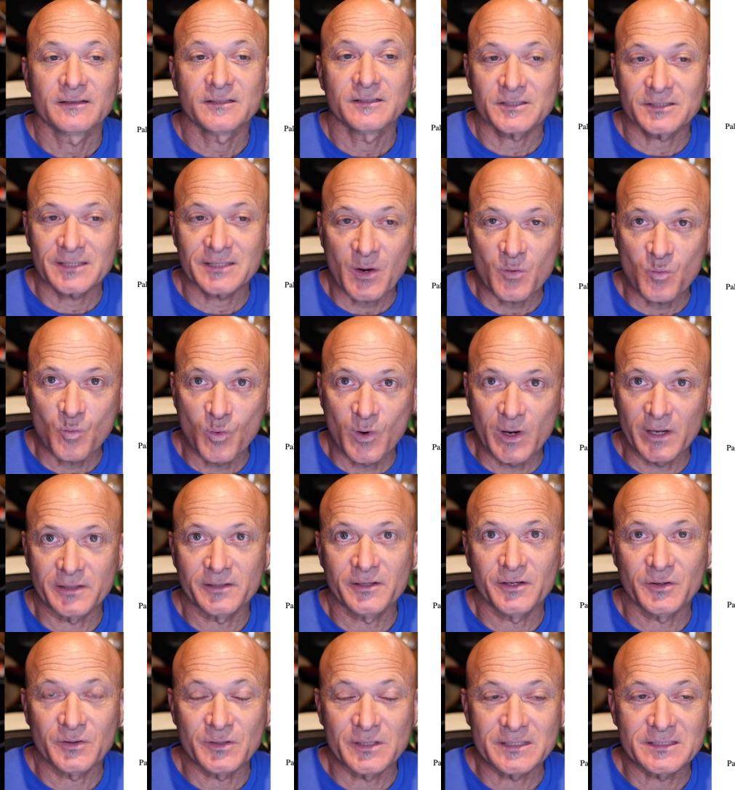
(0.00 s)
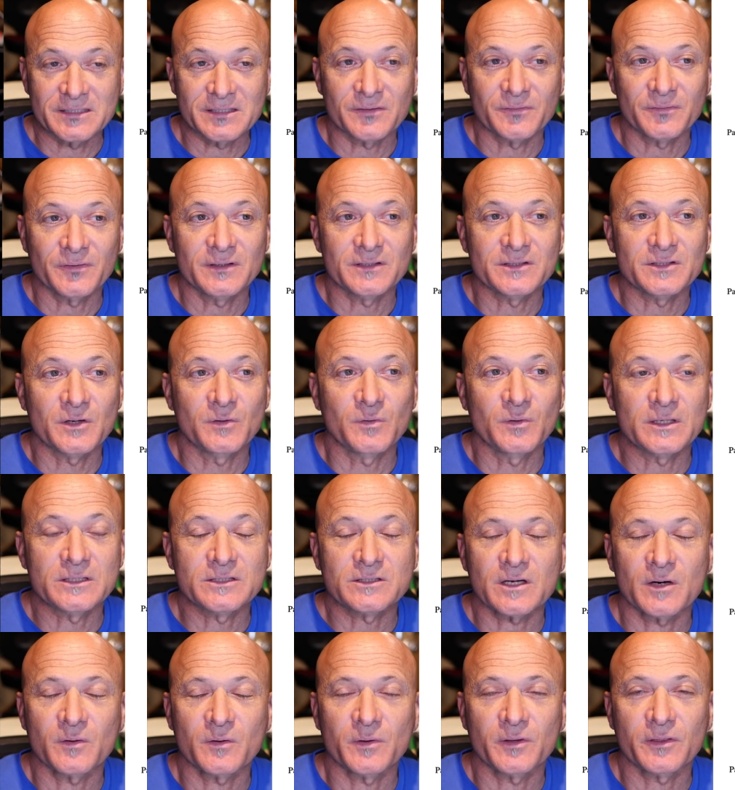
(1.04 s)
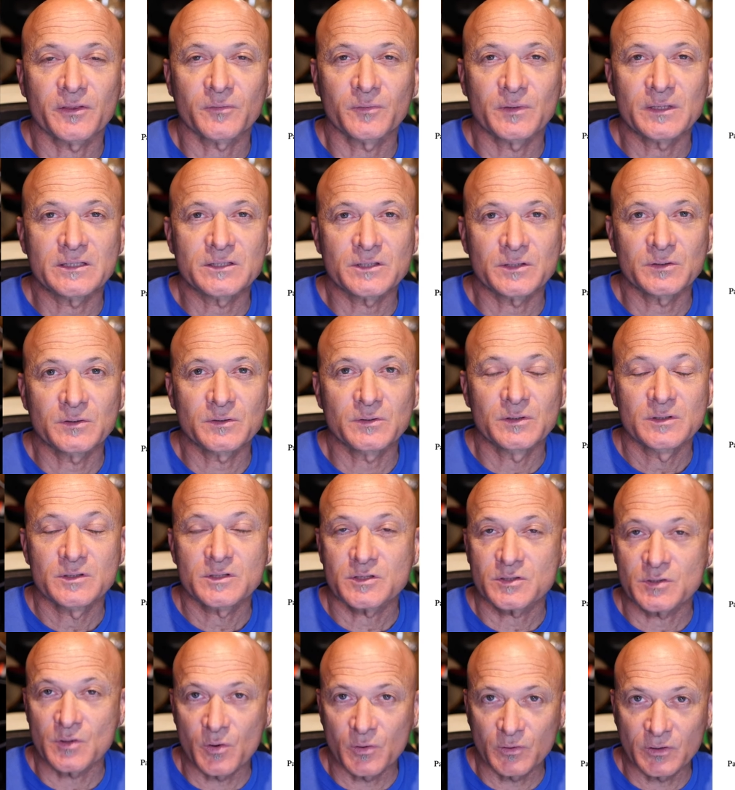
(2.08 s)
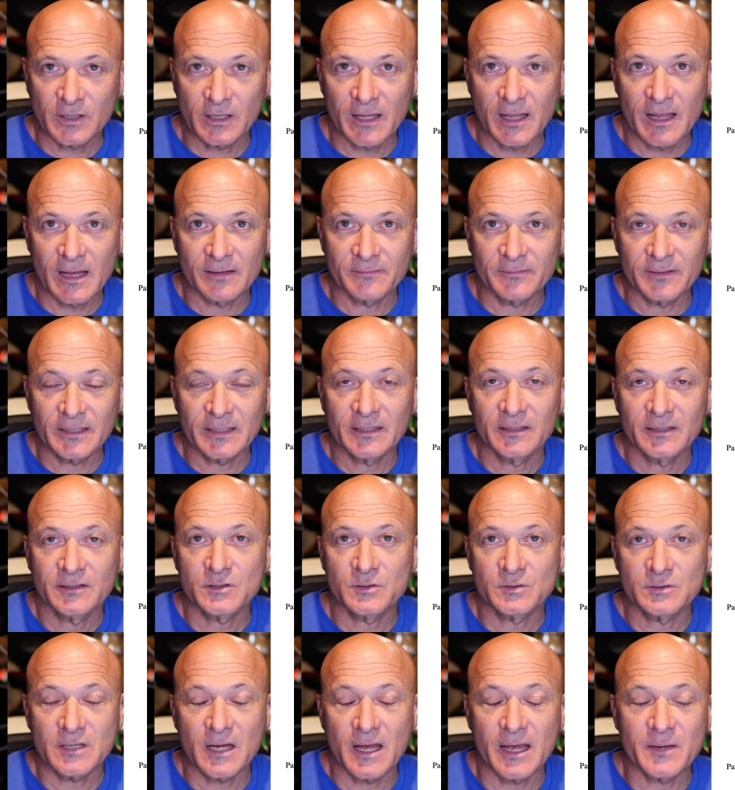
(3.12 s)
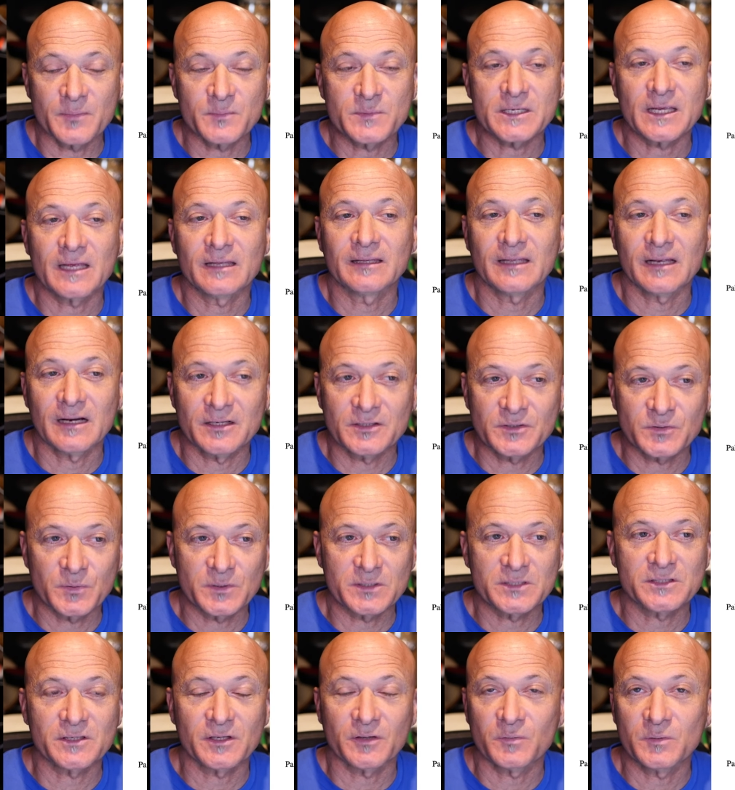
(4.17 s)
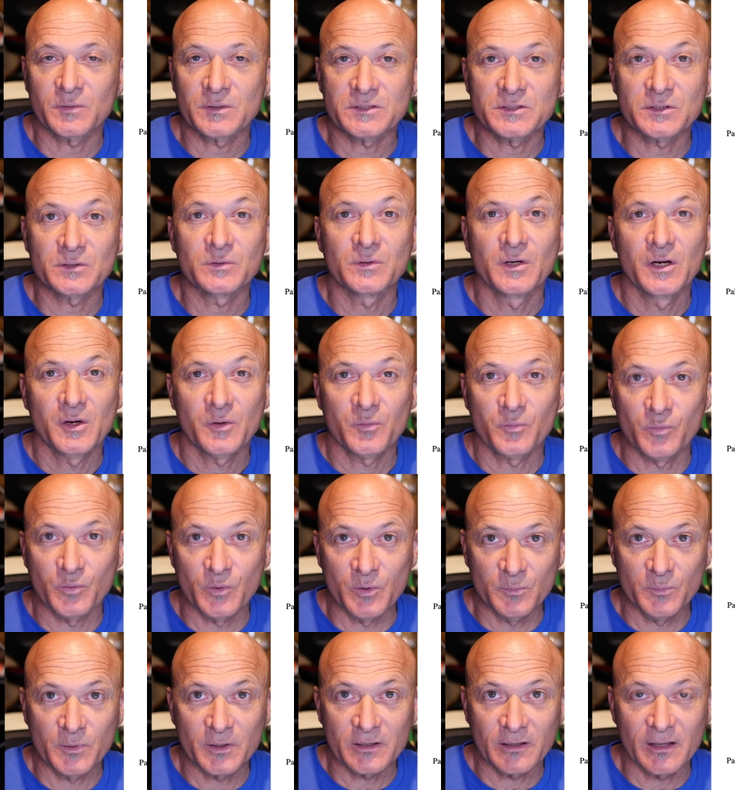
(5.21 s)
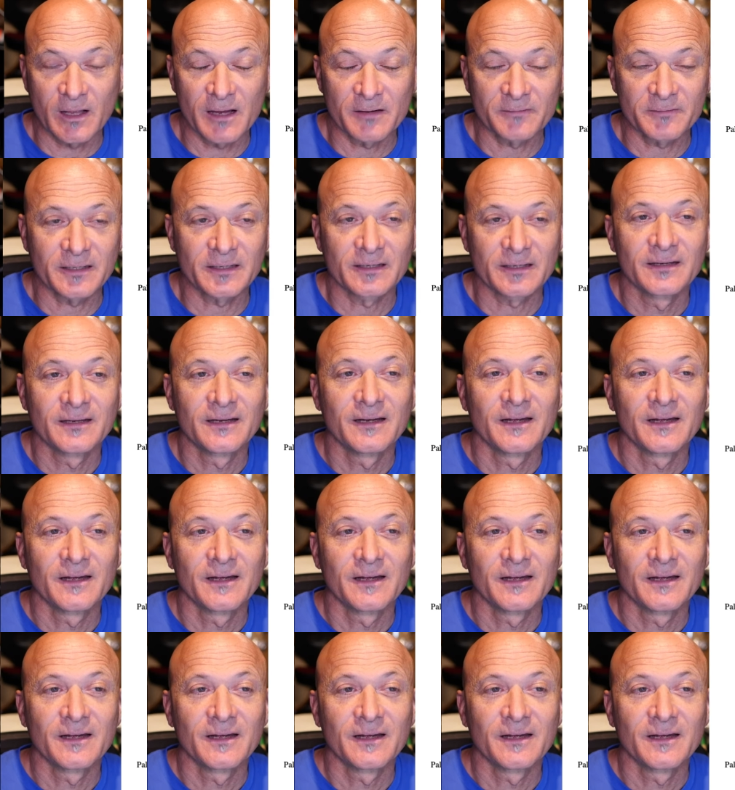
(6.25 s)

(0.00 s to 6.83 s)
Just that one note is different. So let's start with 3 2 son clave two times, and then I'll switch to 3 2 rumba clave.